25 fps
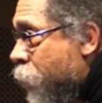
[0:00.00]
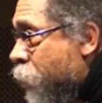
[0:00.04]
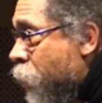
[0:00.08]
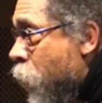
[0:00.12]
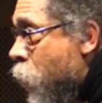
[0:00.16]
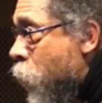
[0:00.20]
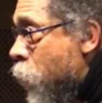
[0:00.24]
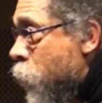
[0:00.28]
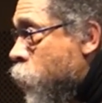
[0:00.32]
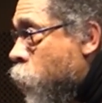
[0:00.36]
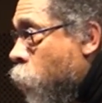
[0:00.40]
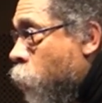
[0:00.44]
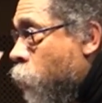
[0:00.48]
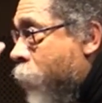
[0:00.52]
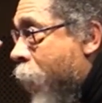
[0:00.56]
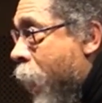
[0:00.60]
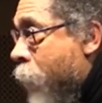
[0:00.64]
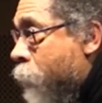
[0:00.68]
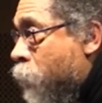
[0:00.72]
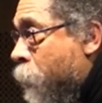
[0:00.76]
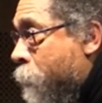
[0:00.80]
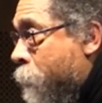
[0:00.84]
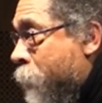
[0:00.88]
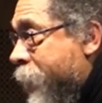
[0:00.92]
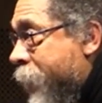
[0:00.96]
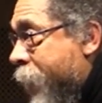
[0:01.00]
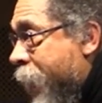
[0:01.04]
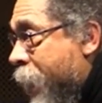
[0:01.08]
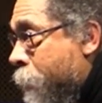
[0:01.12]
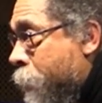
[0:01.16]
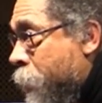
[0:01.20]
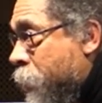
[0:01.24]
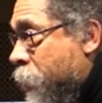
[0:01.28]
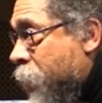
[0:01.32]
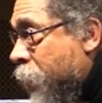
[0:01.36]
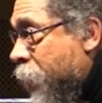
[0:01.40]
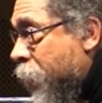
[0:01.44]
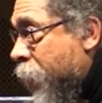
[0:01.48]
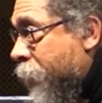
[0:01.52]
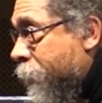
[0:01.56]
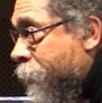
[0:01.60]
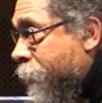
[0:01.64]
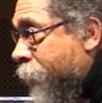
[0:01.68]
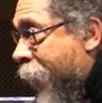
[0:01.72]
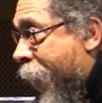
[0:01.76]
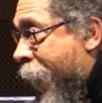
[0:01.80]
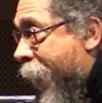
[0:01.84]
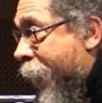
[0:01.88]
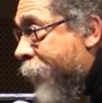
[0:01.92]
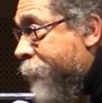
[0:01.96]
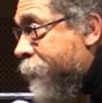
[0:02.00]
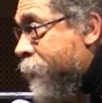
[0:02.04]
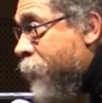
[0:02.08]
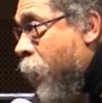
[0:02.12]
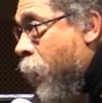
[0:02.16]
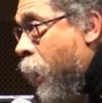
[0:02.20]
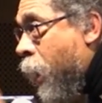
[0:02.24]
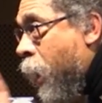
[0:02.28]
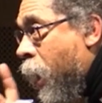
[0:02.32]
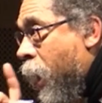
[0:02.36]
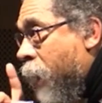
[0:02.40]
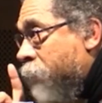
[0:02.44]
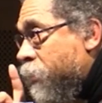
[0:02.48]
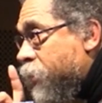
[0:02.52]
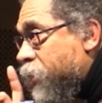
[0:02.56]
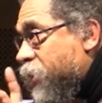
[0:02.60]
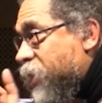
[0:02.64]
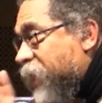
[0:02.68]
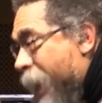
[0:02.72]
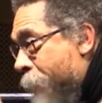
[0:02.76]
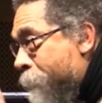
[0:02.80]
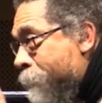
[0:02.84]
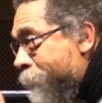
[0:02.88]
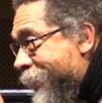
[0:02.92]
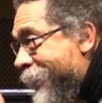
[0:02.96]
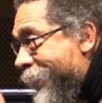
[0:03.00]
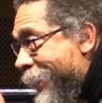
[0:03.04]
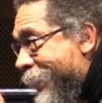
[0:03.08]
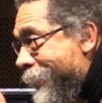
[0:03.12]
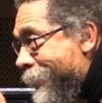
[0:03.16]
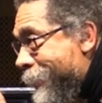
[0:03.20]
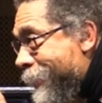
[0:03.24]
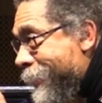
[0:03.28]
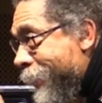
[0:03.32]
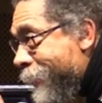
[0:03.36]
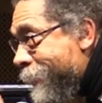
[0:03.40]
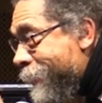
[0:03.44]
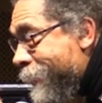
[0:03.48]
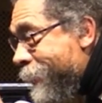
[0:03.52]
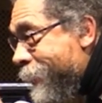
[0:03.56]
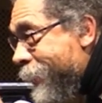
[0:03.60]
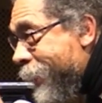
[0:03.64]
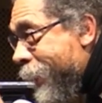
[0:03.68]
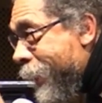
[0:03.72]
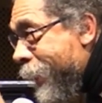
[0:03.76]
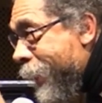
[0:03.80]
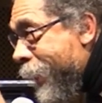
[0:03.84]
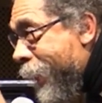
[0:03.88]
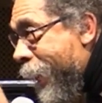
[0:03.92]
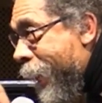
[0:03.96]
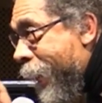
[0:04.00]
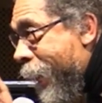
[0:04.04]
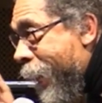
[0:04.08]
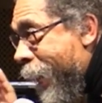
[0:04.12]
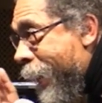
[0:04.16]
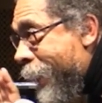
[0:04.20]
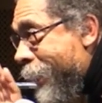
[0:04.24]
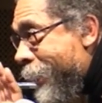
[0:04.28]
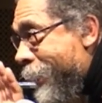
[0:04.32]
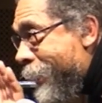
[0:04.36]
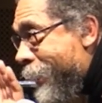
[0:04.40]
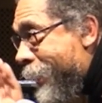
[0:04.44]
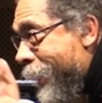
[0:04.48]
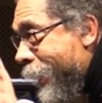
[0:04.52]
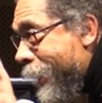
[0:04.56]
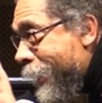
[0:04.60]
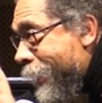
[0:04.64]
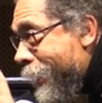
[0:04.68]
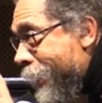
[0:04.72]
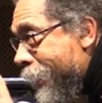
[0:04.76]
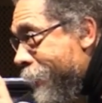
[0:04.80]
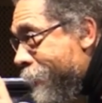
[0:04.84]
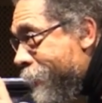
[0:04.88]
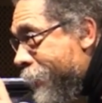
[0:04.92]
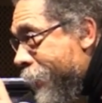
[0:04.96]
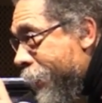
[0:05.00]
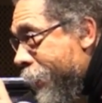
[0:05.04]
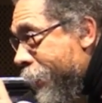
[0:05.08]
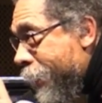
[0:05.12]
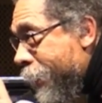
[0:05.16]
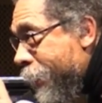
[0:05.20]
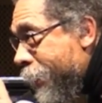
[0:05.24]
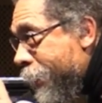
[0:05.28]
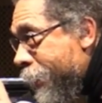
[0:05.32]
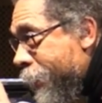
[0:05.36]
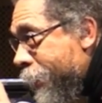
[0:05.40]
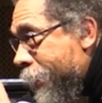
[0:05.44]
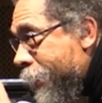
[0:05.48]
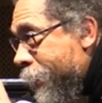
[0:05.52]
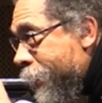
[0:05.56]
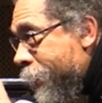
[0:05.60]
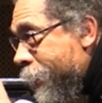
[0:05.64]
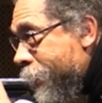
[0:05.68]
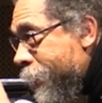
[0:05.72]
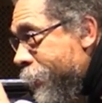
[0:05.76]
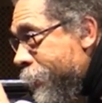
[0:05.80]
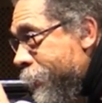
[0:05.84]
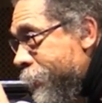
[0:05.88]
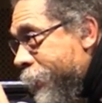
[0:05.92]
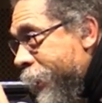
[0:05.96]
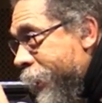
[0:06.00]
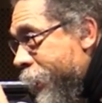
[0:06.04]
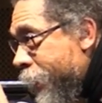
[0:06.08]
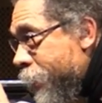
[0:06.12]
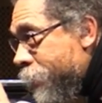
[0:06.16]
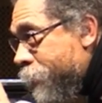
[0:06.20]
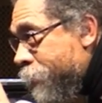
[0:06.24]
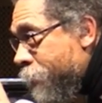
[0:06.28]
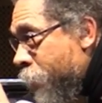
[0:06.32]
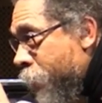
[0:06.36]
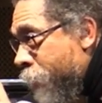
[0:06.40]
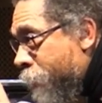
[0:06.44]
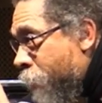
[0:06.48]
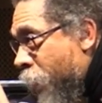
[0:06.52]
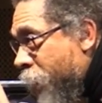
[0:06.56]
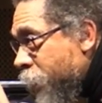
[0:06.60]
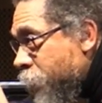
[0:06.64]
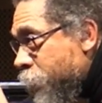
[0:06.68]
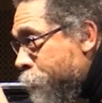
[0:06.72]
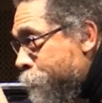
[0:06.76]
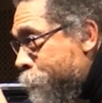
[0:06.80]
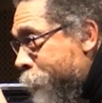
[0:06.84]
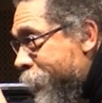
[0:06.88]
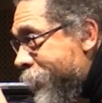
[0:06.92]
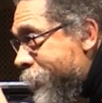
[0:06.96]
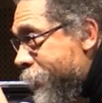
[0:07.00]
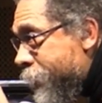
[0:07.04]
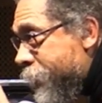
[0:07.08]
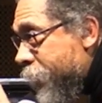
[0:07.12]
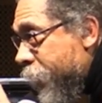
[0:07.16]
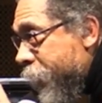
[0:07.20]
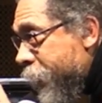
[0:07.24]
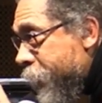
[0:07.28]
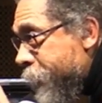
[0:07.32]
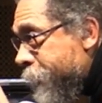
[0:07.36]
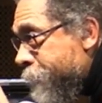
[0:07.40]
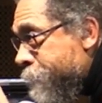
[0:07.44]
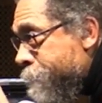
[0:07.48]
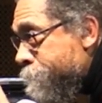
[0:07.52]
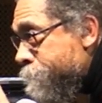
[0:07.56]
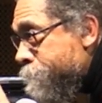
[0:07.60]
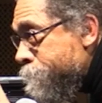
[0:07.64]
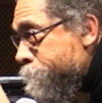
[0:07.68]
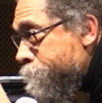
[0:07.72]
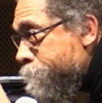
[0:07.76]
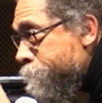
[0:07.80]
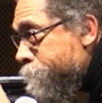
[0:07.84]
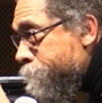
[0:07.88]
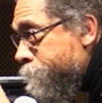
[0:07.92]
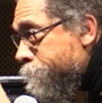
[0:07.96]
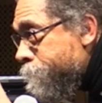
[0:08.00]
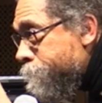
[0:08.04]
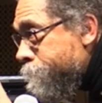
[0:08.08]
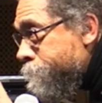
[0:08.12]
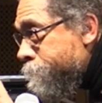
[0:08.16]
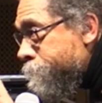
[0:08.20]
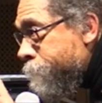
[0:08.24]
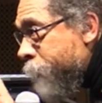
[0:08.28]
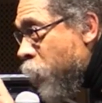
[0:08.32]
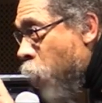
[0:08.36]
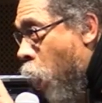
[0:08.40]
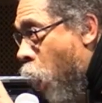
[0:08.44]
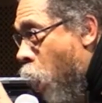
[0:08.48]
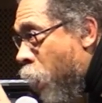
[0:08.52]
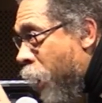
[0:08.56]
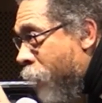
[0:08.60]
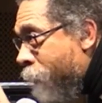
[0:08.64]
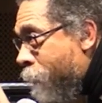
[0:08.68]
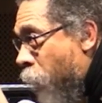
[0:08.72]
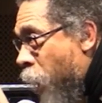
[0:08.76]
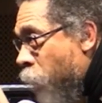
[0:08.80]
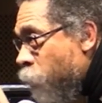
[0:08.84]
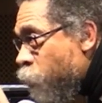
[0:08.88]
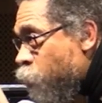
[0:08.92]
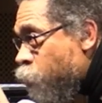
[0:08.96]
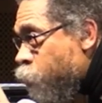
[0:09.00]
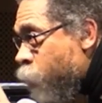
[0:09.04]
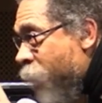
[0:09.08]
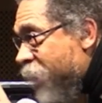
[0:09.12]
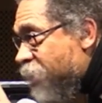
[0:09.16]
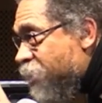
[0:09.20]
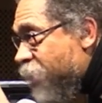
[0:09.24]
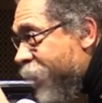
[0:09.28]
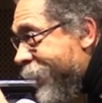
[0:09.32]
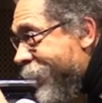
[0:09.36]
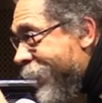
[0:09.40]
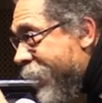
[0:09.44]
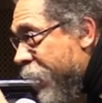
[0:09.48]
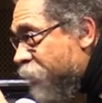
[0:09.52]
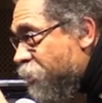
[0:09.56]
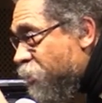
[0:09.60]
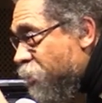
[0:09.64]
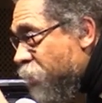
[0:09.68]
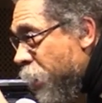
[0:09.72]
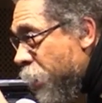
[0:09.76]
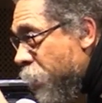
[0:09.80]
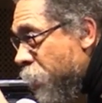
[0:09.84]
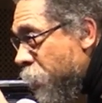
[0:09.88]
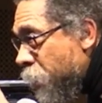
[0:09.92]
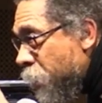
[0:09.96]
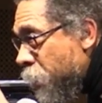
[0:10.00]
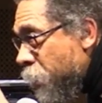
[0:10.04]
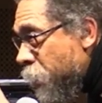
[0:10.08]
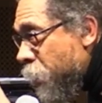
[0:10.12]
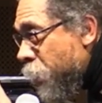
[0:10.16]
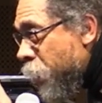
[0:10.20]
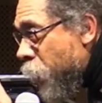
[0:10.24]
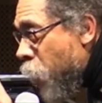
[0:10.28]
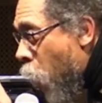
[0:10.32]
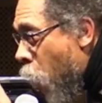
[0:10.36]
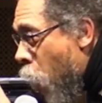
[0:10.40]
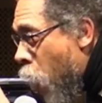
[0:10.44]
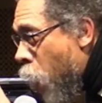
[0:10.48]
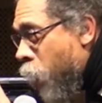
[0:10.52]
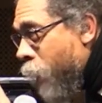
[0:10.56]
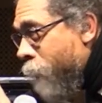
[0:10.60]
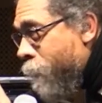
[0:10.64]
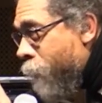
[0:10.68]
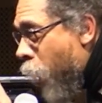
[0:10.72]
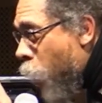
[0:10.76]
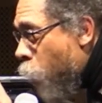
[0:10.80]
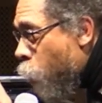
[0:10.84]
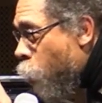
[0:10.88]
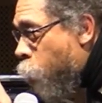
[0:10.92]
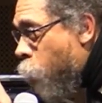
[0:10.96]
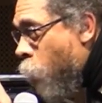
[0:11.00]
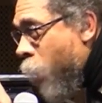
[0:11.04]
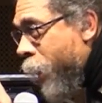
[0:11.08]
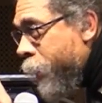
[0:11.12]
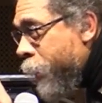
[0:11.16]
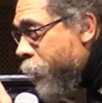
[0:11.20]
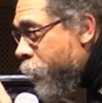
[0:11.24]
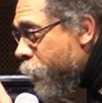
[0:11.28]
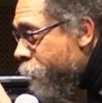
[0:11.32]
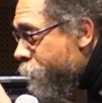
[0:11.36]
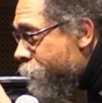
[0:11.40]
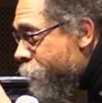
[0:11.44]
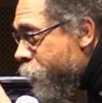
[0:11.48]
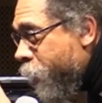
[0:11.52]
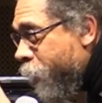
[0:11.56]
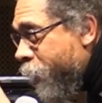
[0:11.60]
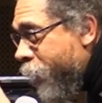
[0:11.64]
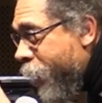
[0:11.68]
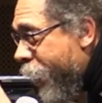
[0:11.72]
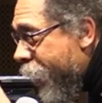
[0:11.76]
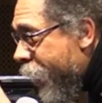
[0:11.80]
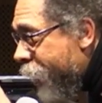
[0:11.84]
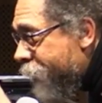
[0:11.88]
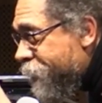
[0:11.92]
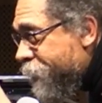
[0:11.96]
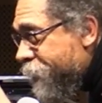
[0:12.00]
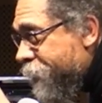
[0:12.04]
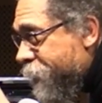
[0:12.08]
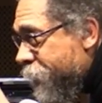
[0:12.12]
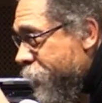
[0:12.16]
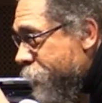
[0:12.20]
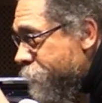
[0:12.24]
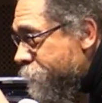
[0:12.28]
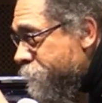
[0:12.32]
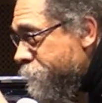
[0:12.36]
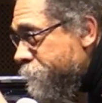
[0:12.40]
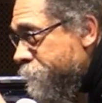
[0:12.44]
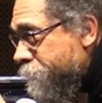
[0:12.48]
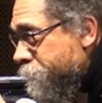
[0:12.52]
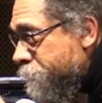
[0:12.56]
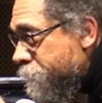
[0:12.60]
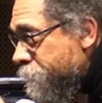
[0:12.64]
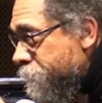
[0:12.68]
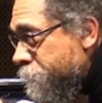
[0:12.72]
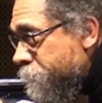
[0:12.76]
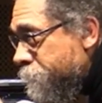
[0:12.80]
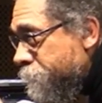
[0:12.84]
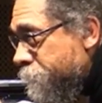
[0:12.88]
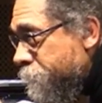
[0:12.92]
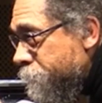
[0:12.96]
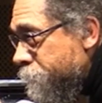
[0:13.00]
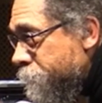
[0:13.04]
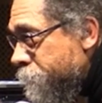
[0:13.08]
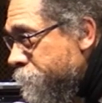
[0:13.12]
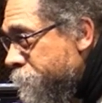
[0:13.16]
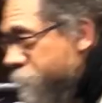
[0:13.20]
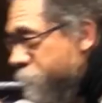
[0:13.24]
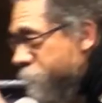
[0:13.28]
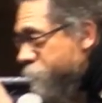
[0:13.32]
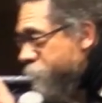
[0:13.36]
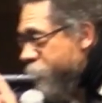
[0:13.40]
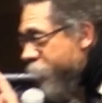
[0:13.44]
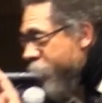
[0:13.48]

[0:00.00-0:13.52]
so they will be able to live lives of some decency and dignity. It's the history of our species and all of our wretchedness and all of our wonderfulness. James